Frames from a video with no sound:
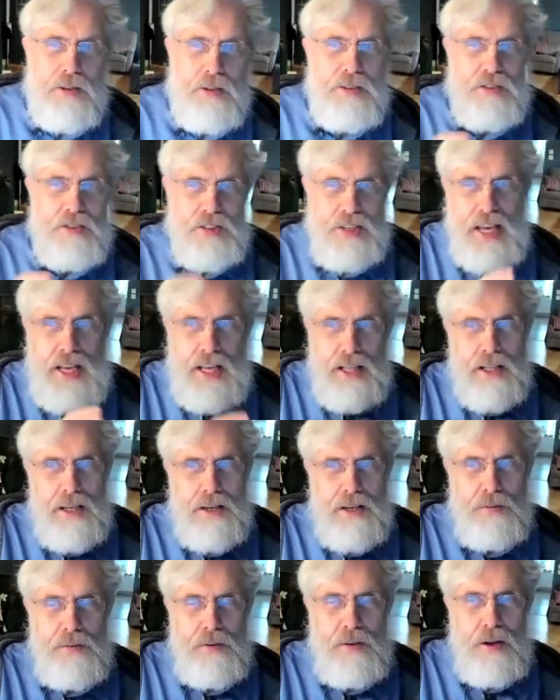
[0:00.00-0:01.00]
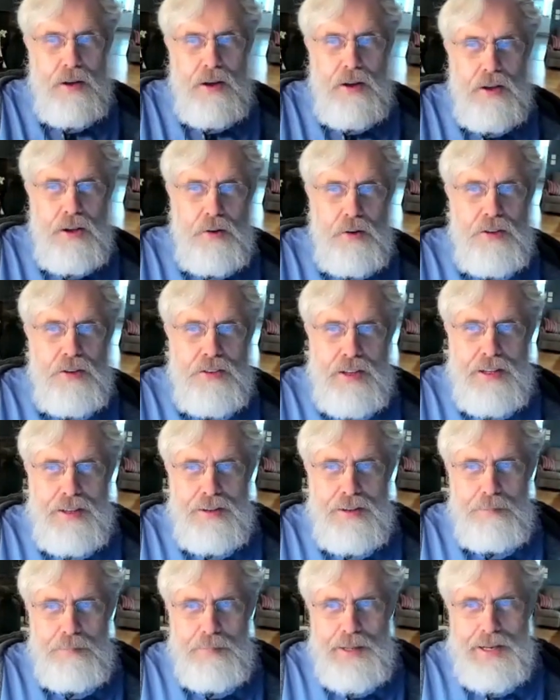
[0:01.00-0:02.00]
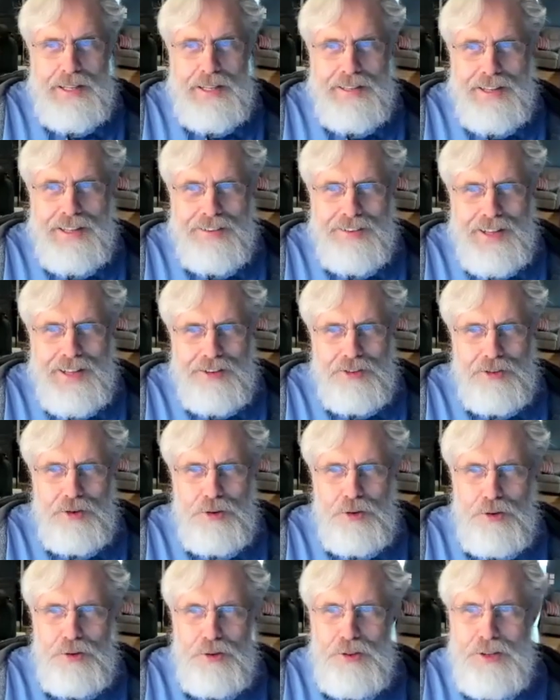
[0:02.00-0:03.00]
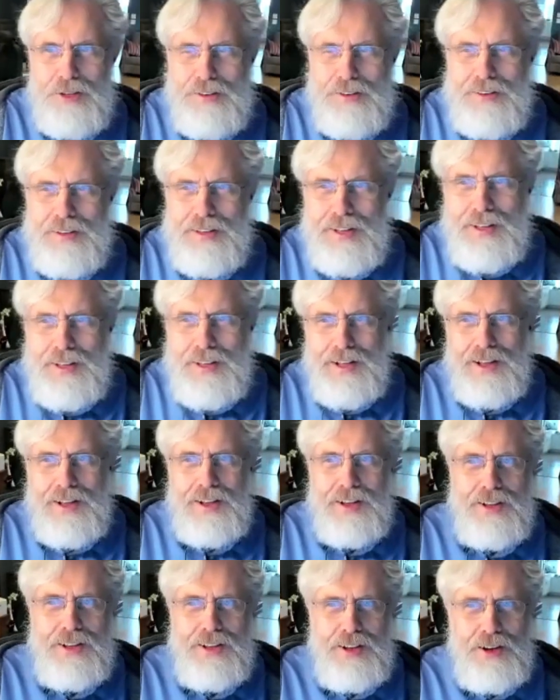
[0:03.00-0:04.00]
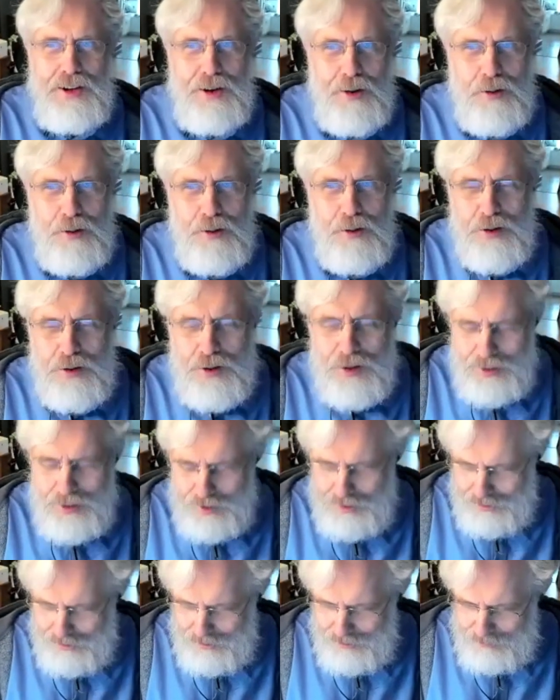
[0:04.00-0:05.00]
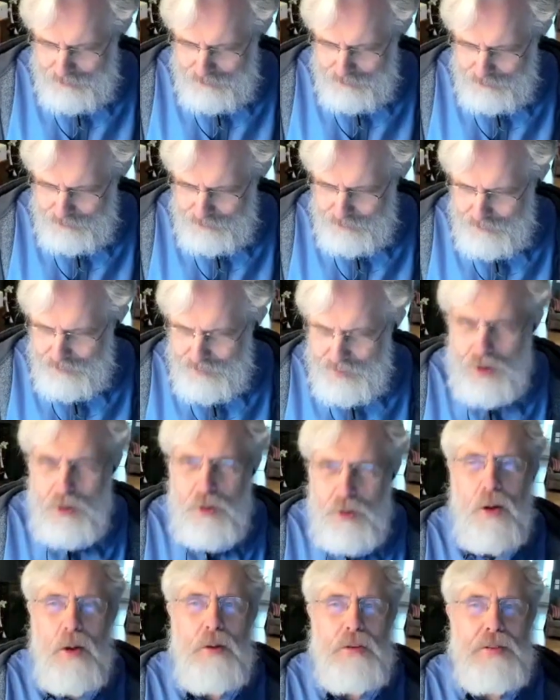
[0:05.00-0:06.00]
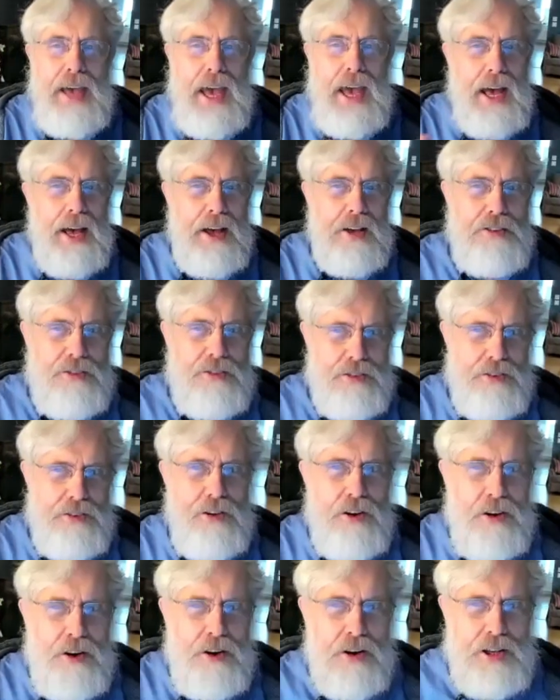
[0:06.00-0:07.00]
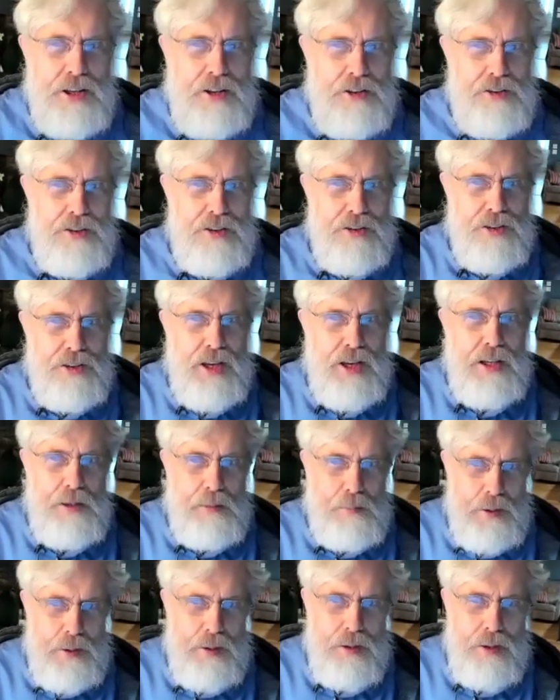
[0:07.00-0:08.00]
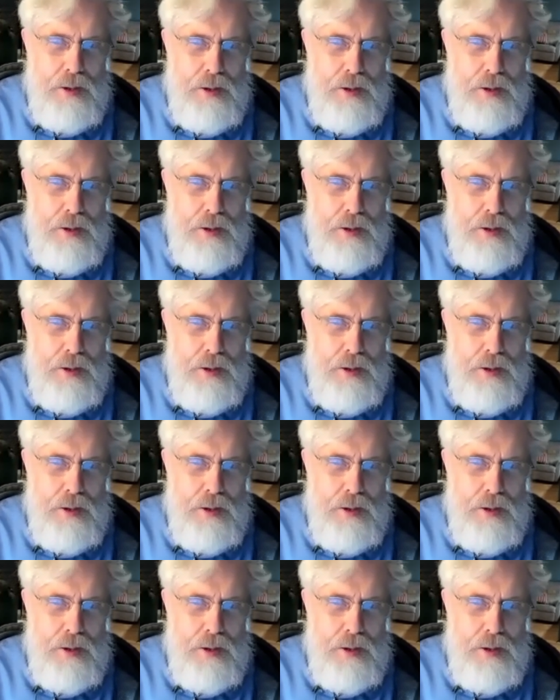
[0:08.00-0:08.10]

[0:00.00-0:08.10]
scaling, you know, it's, but it, it's not true that, uh, you know, uh, not all tasks are easily scalable.